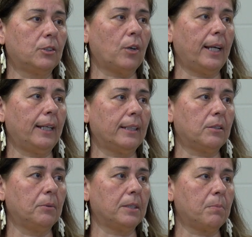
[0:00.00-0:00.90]
try and get
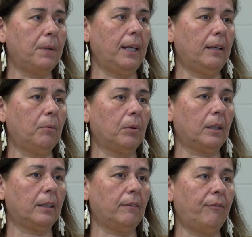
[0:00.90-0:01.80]
to its peak, we're
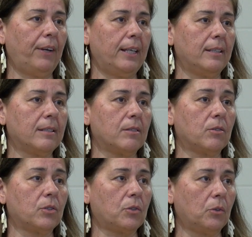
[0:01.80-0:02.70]
going to face
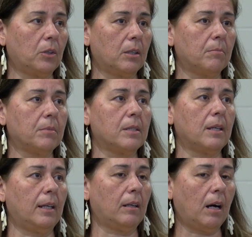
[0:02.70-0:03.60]
storms
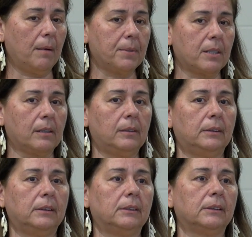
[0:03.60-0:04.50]
and
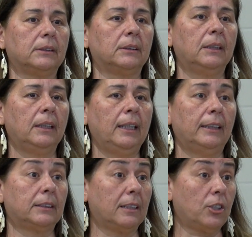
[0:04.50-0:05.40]
obstacles.
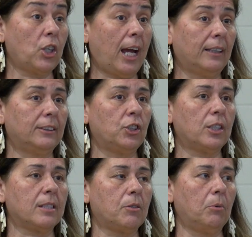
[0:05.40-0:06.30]
It's going to challenge
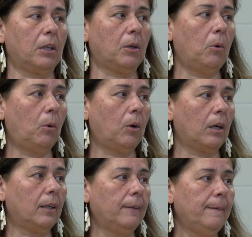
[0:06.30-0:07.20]
us to our
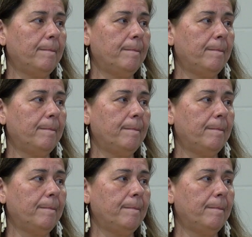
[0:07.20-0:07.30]
core.